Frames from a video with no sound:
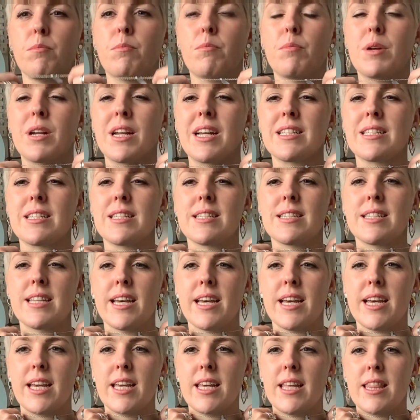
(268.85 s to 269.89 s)
But as I
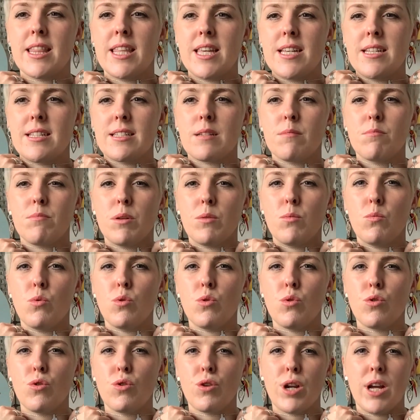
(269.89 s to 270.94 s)
say, these can be
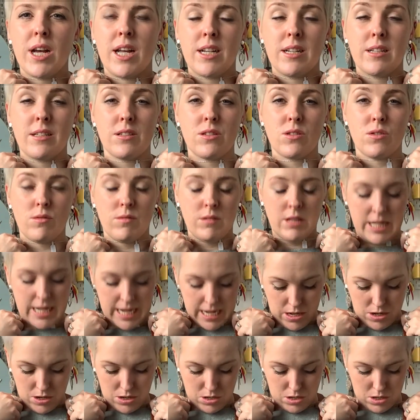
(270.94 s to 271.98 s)
worn and sort of
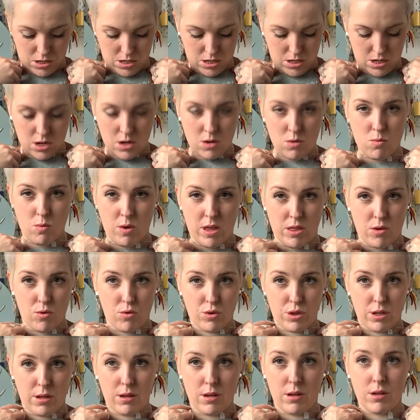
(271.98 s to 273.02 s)
layered with
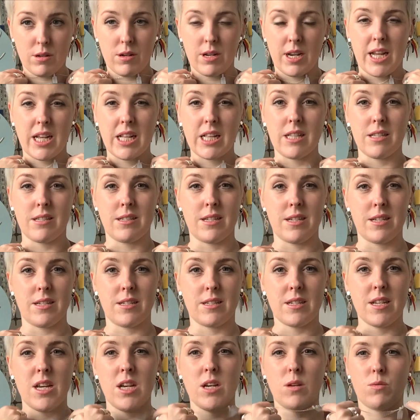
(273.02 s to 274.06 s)
other
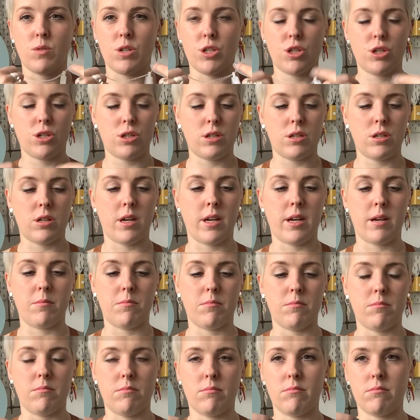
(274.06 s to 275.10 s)
necklaces, which I
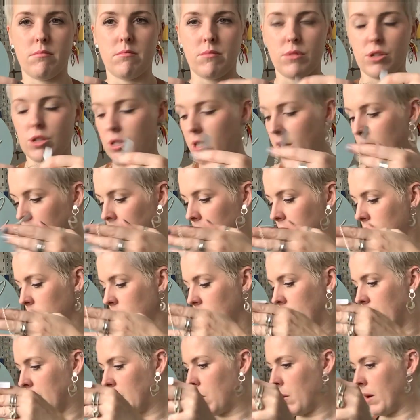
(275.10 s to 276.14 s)

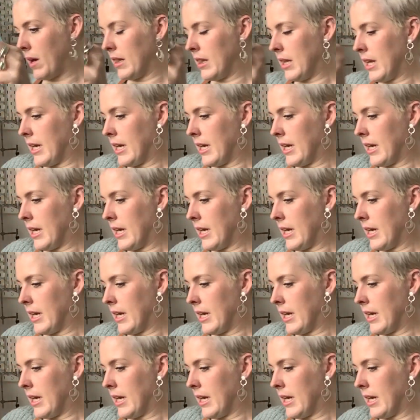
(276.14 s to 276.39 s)
quite